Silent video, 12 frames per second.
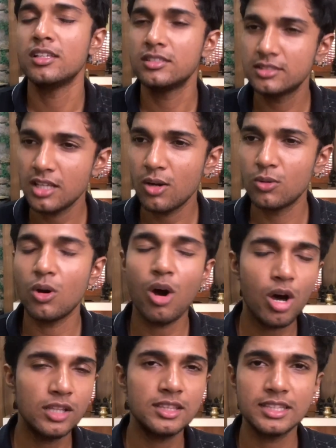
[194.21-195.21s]
So
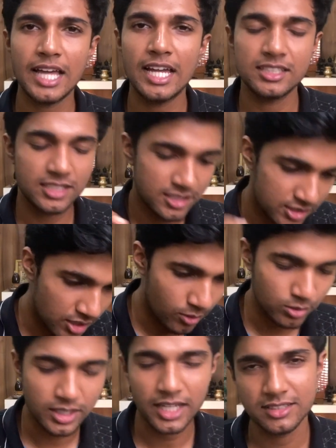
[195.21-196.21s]
on that
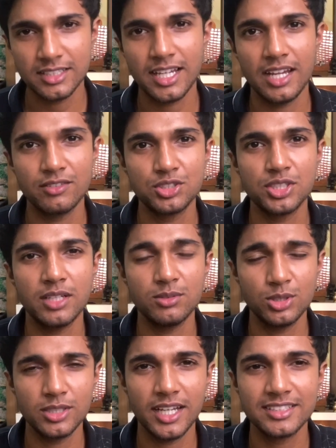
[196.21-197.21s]
note, I think I have to share
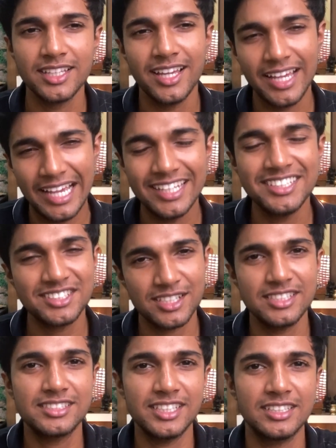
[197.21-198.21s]
with you guys an
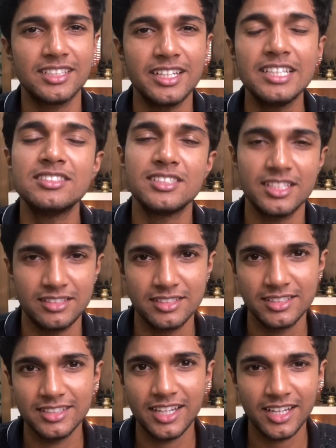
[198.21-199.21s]
interesting incident
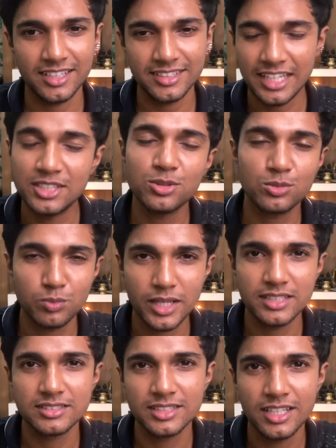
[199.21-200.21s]
that took
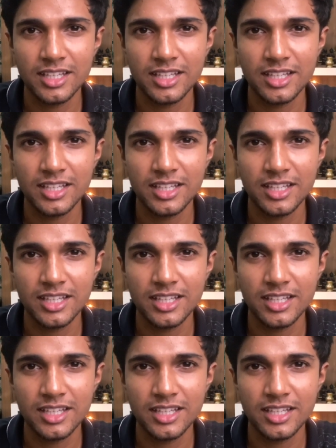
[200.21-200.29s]
place